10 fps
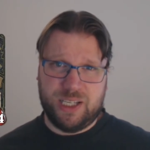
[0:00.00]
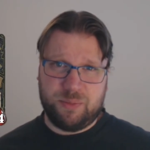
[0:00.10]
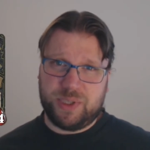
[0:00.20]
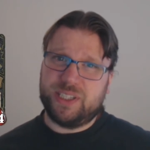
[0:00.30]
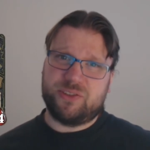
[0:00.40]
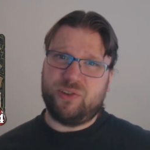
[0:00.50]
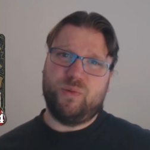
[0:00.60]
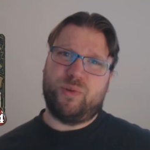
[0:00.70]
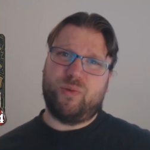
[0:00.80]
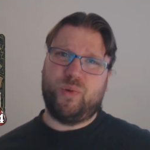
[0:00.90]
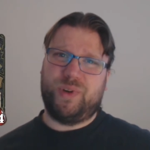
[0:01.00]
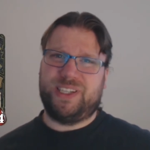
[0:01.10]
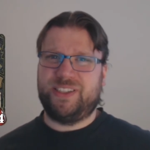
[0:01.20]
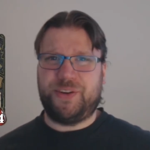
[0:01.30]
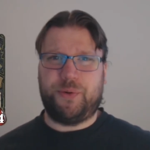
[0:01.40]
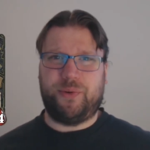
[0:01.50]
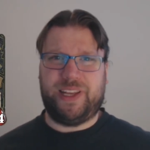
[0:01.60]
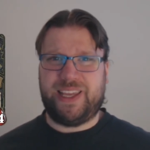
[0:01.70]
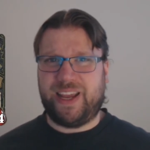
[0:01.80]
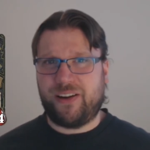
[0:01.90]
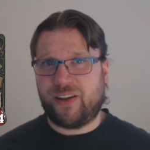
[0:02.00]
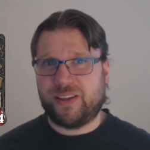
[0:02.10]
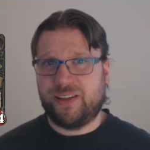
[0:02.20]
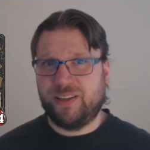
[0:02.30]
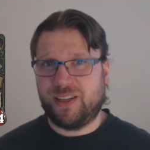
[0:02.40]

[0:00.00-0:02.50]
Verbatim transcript: but the slower Rogue decks generally cannot.